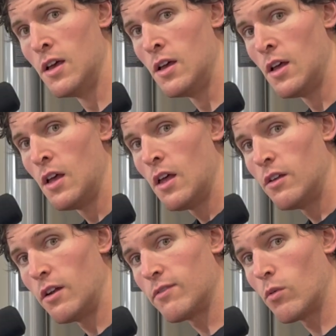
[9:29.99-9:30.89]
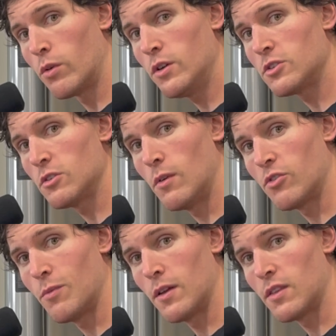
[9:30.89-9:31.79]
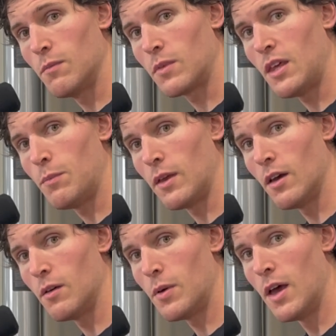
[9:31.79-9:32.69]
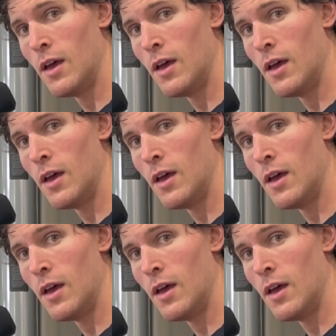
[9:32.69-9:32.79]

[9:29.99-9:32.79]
you don't have to worry so much about them keeping up